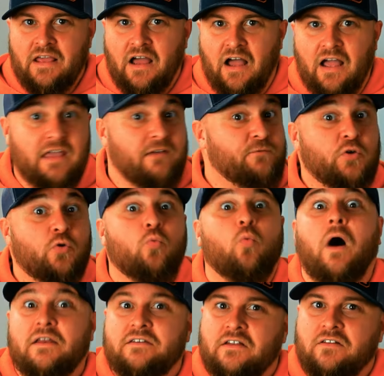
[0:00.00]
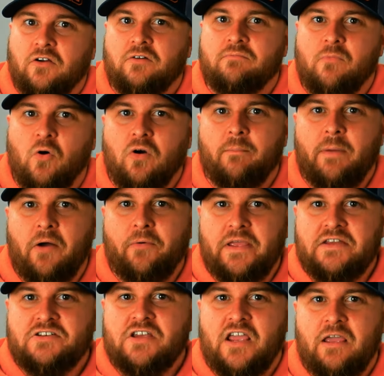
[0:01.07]
If you want to learn more about
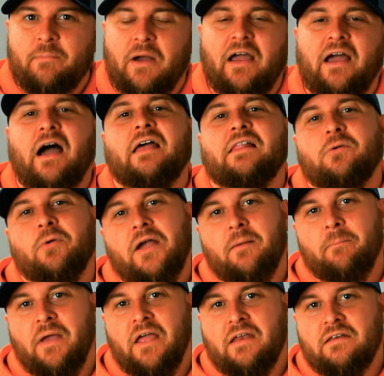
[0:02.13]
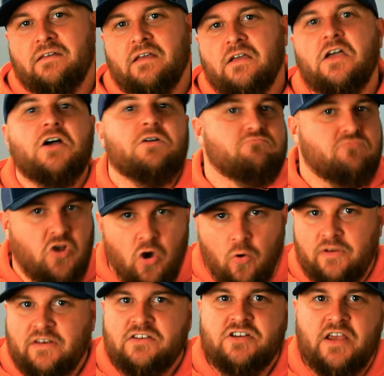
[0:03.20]
each game, I highly recommend
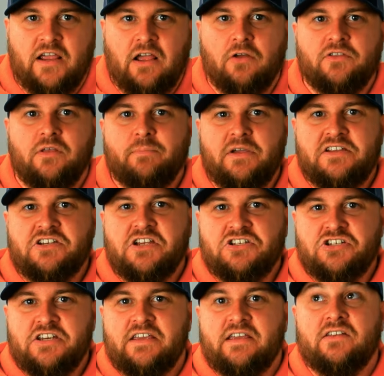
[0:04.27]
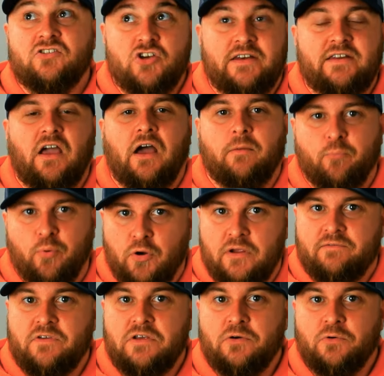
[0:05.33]
going to check out the BGG Gen Con
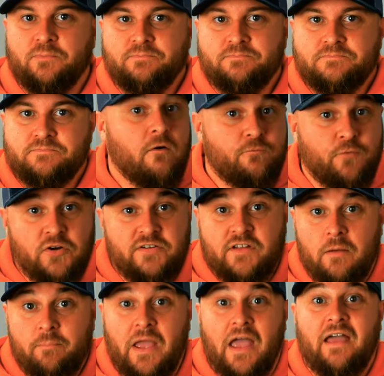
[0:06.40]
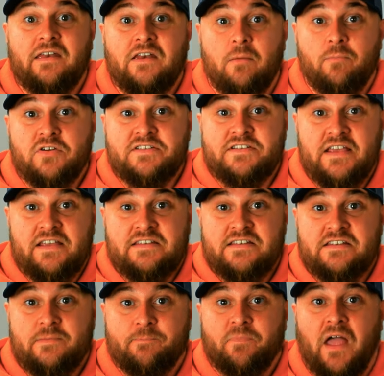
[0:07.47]
preview. First up, at number
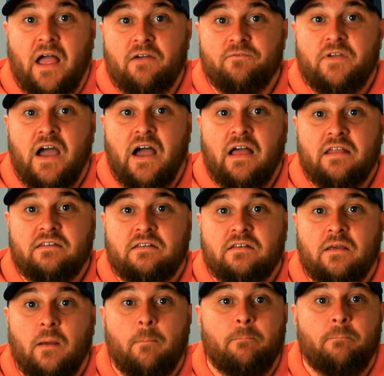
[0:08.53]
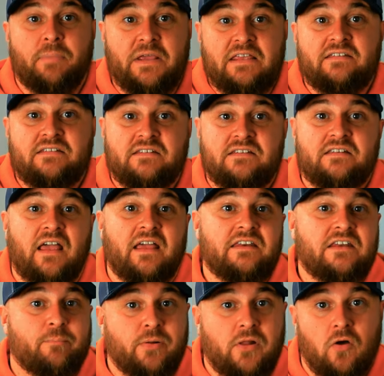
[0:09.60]
6, I've got Beasts and
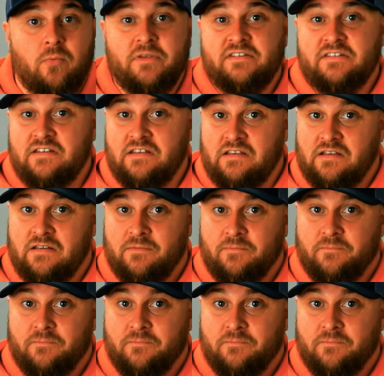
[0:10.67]
Diplomacy.